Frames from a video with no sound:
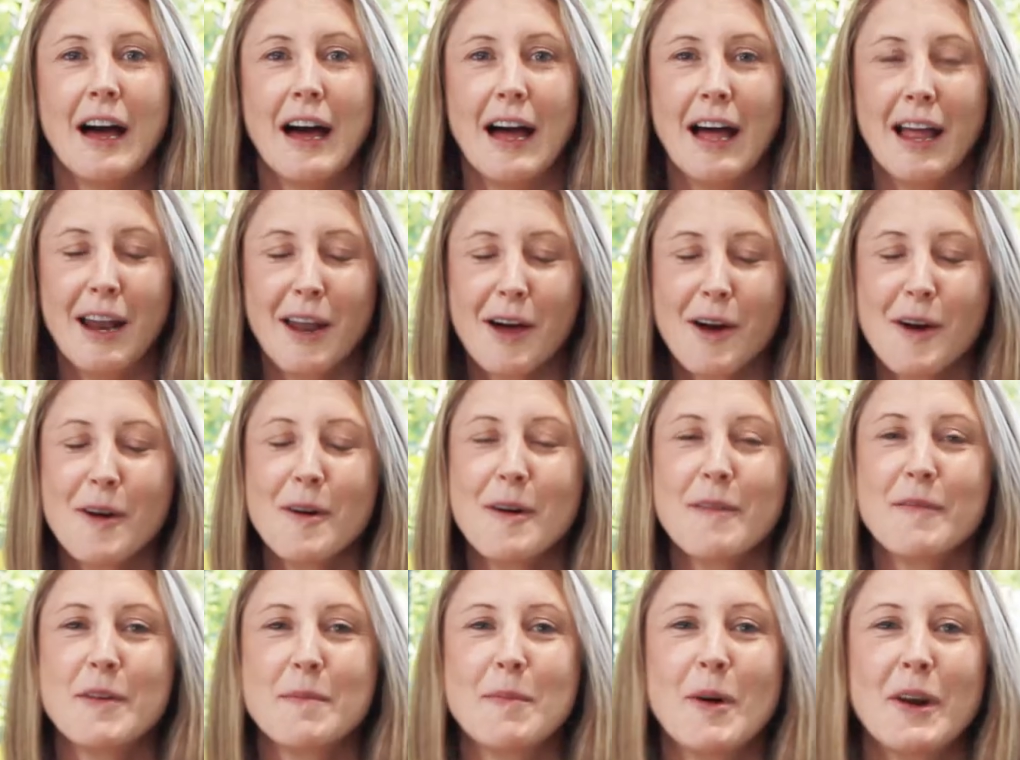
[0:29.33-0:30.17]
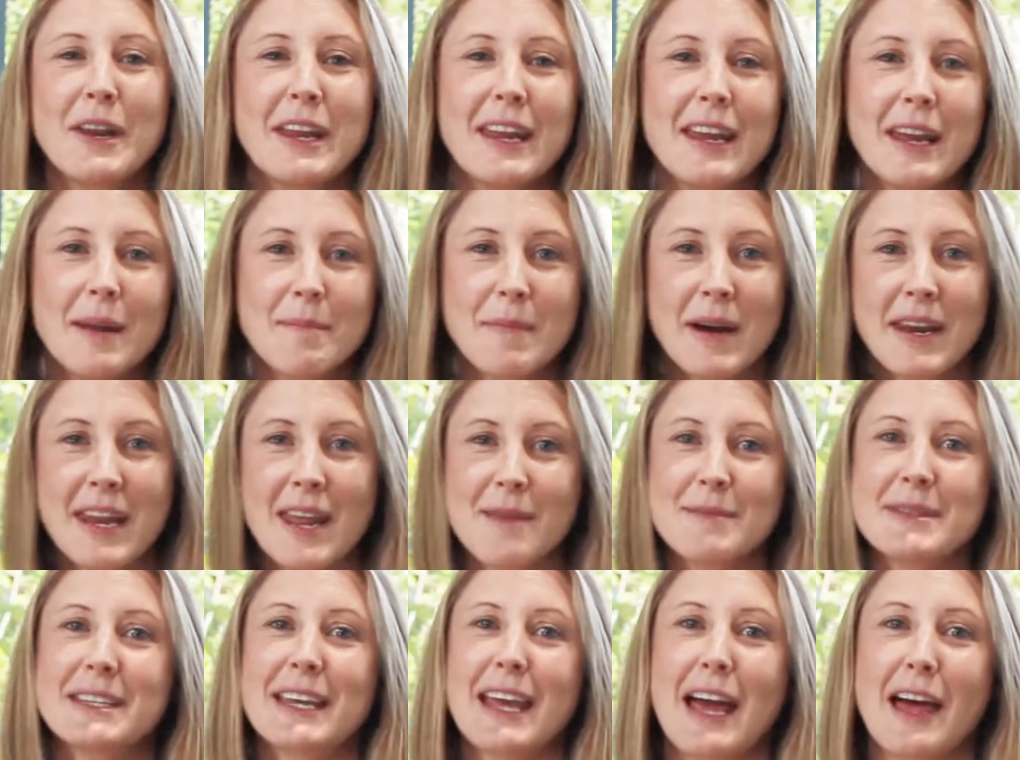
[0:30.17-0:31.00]
Hello everybody, my
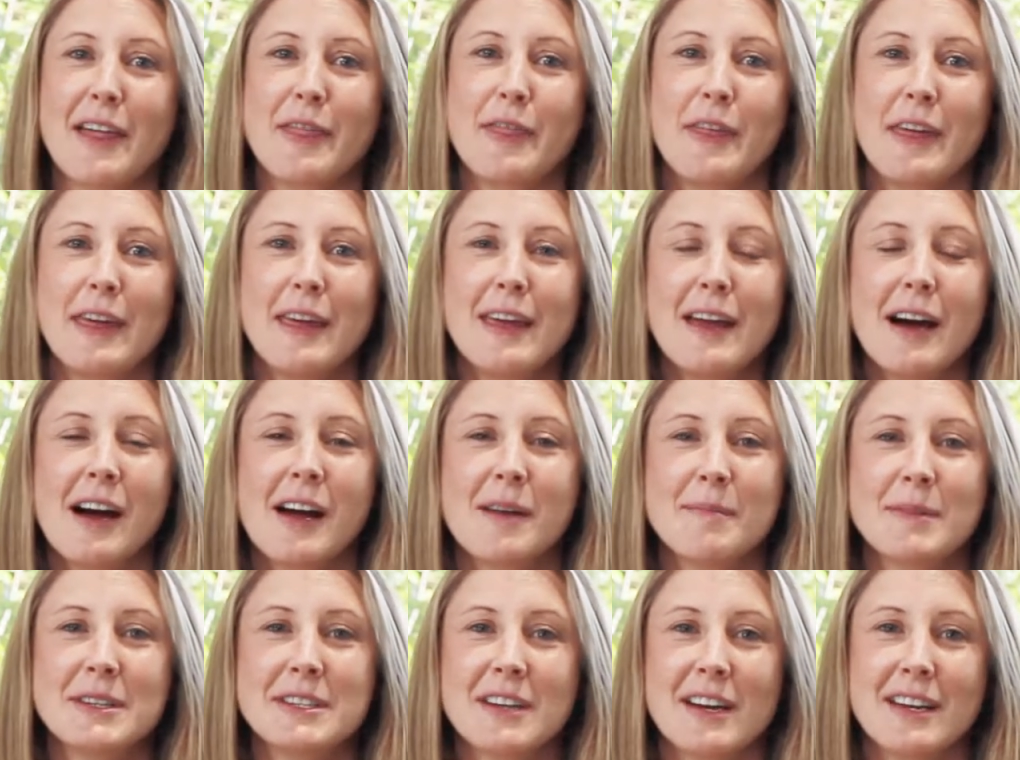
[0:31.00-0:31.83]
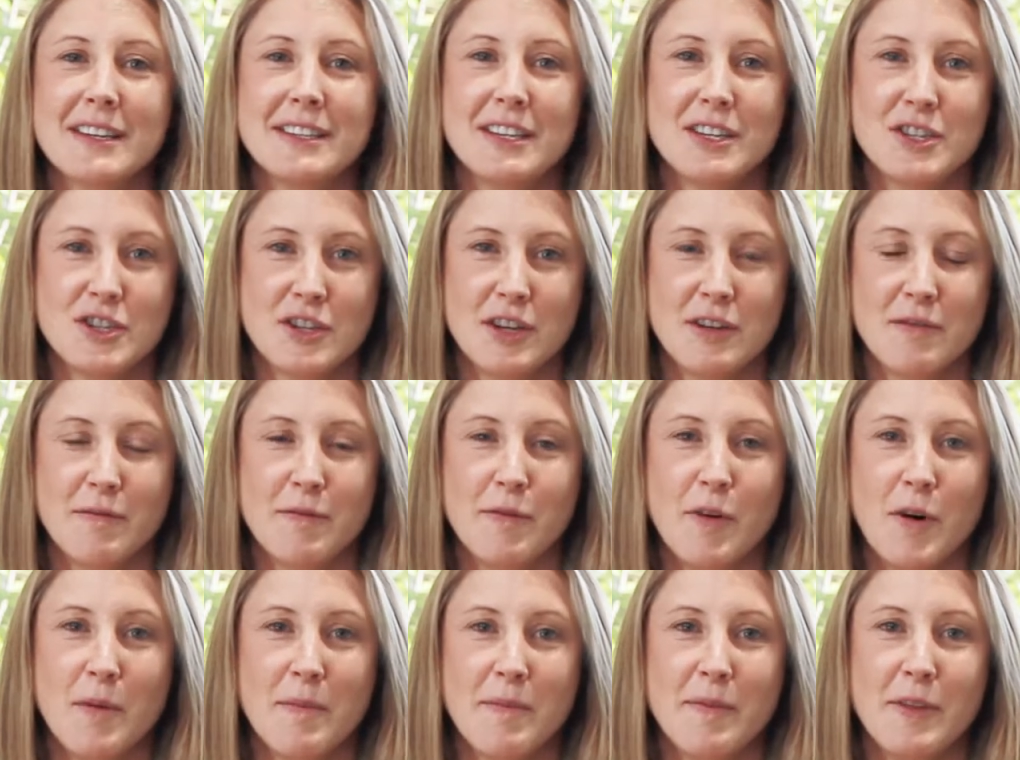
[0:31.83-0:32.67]
name's Kathy. I'm a dietitian
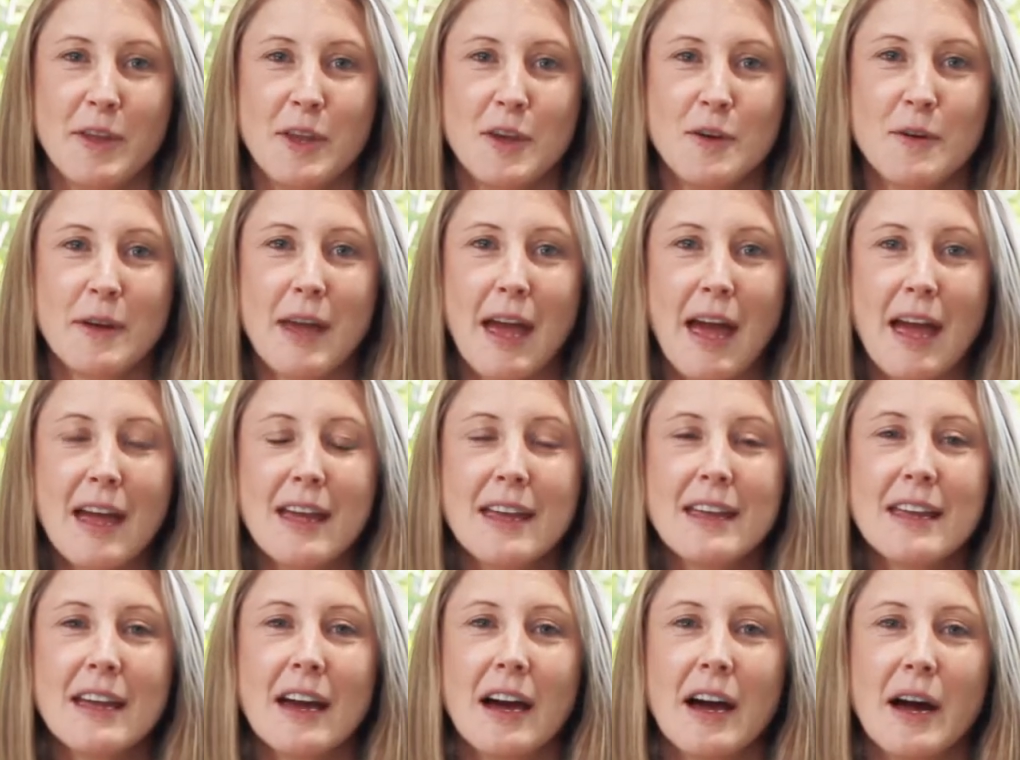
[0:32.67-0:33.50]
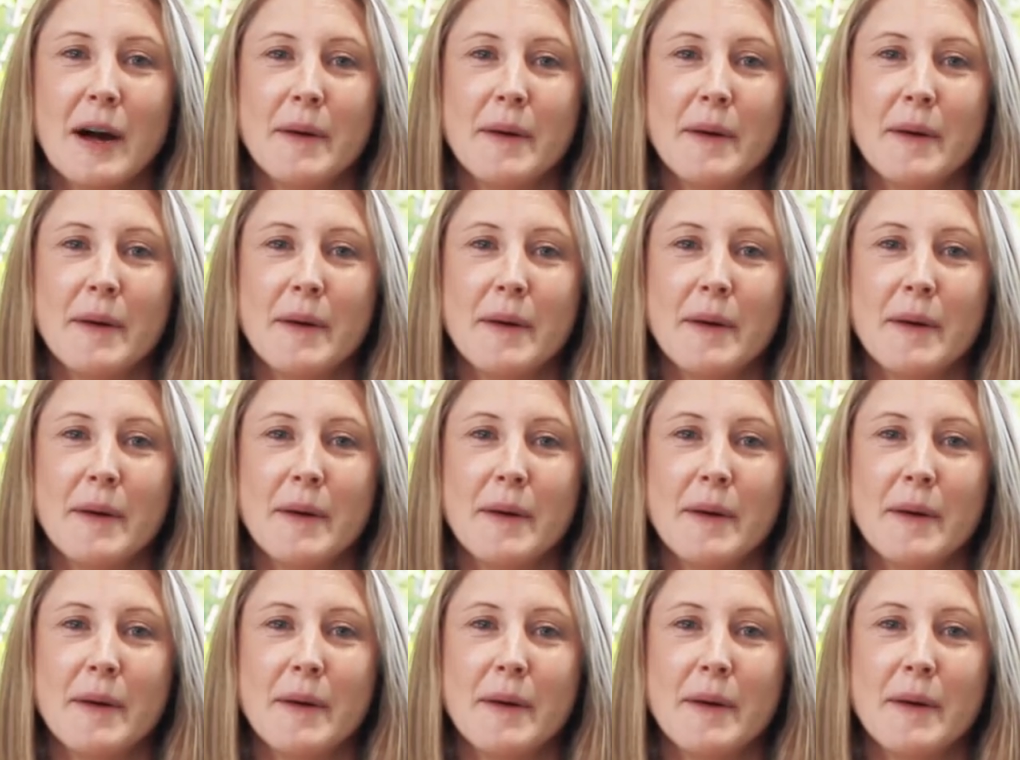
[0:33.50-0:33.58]
from the UK.